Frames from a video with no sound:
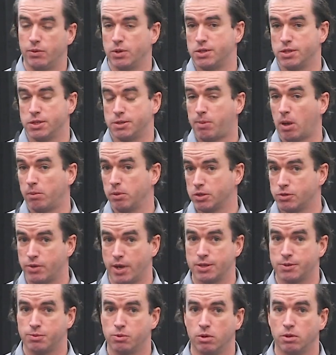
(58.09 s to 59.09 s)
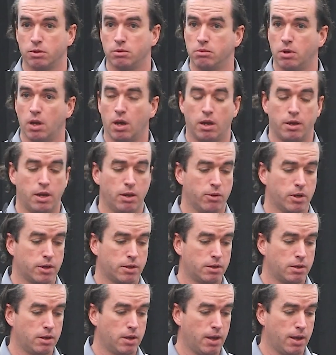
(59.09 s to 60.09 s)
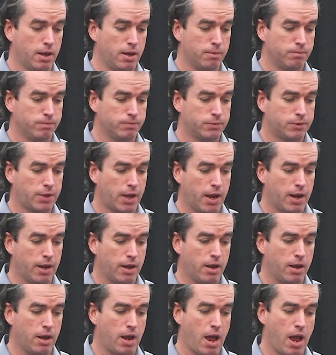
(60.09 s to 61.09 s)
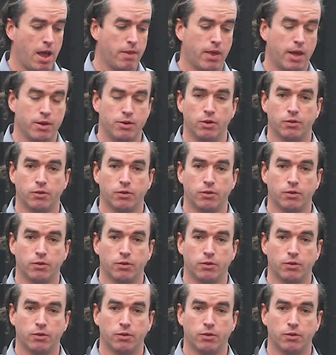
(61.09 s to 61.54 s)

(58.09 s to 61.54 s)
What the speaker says: which is public transport network data, and they'd